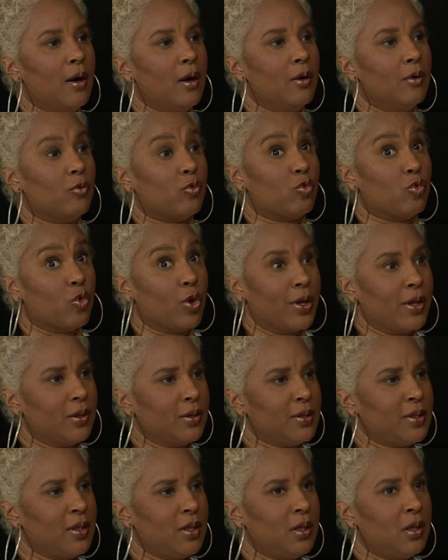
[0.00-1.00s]

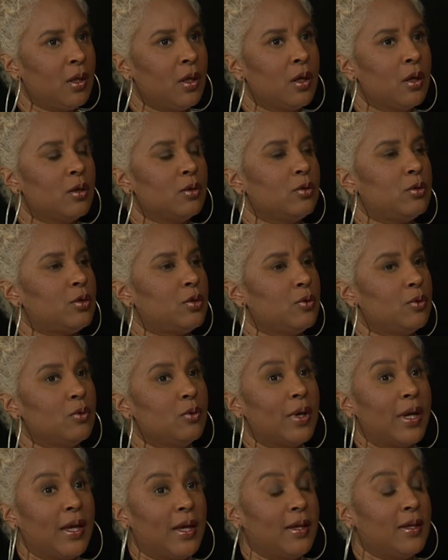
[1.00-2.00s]
royalty to
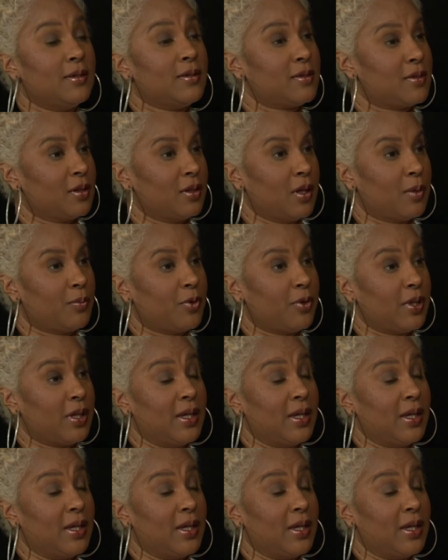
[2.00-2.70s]
a celebrity,